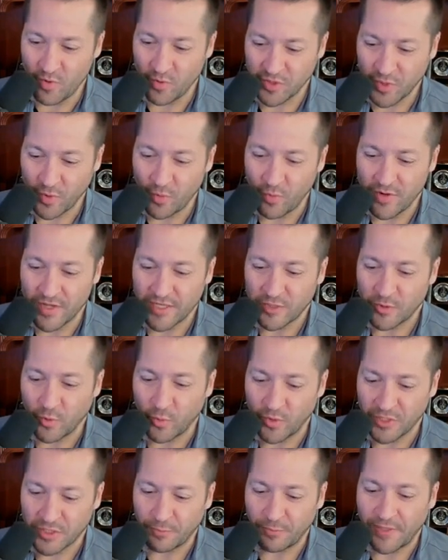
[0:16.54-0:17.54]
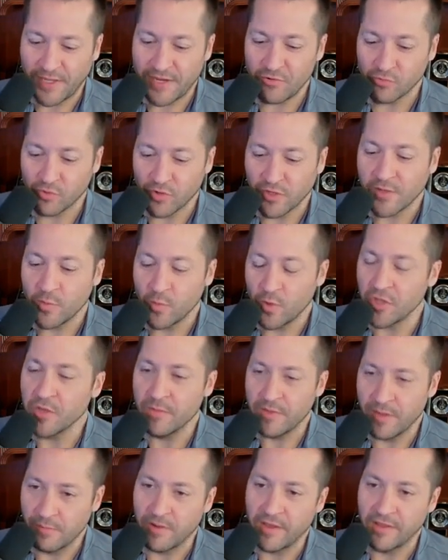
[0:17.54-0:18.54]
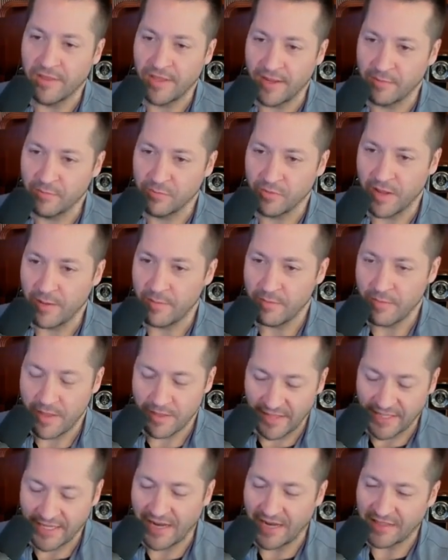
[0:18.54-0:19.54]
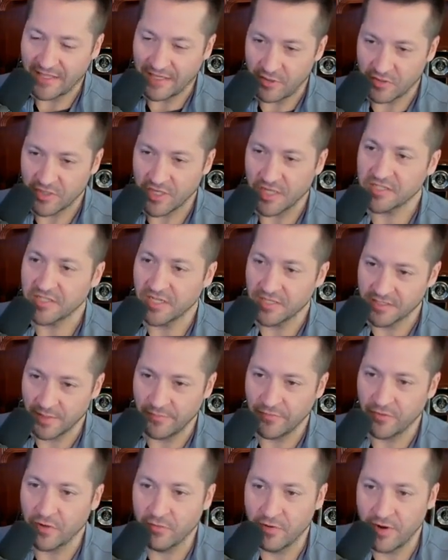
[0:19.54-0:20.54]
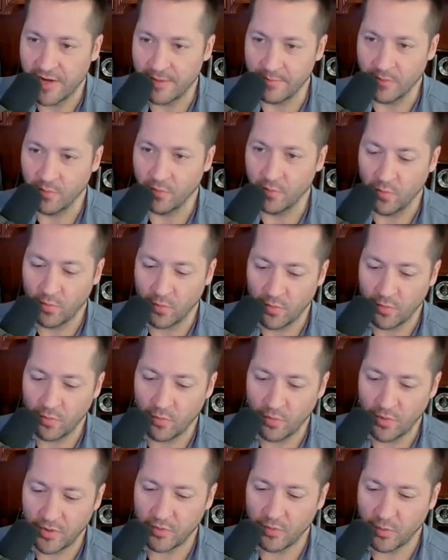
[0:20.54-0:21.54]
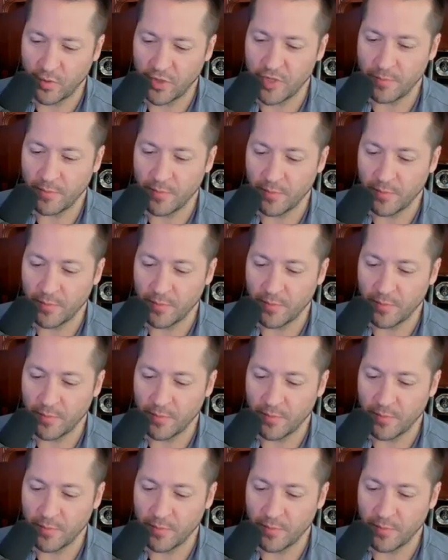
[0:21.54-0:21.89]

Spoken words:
So explain really what you mean by that, and again, I think you touched on some of it already. But what are you